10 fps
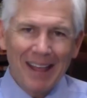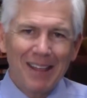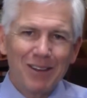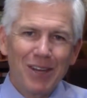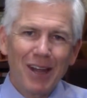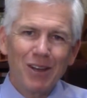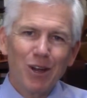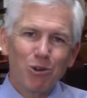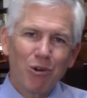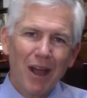The
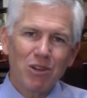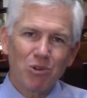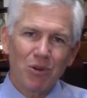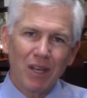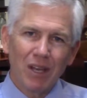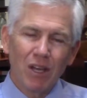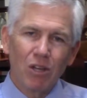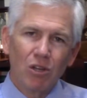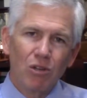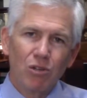10-year Treasury
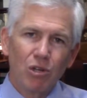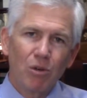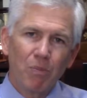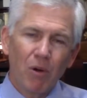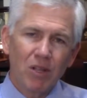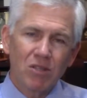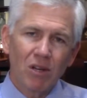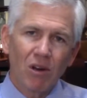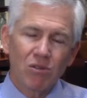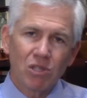
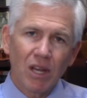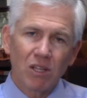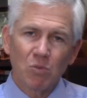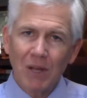2.06.